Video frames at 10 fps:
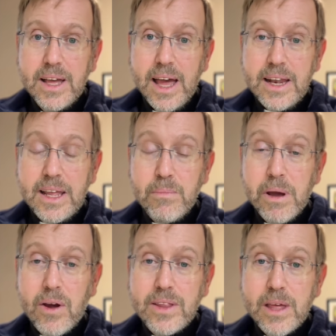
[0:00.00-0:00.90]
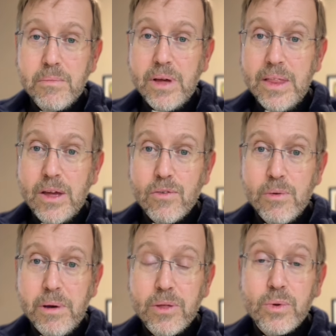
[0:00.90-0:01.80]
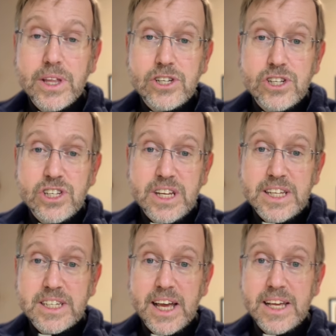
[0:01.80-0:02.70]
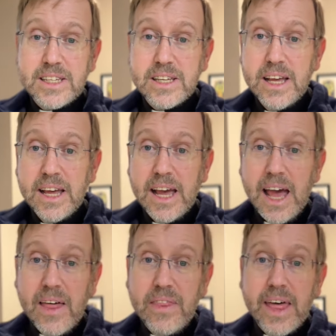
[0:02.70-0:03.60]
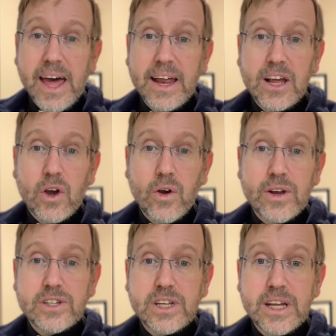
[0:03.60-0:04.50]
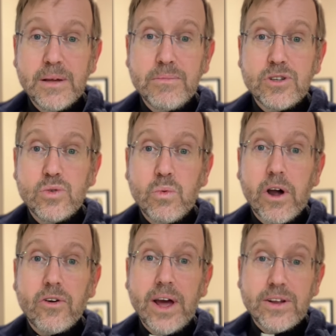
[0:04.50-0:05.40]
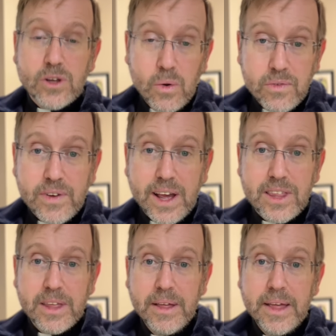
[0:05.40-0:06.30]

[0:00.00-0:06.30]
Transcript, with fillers: and he married them, and they were from other religions in his case, and that encouraged him to water down his own faith,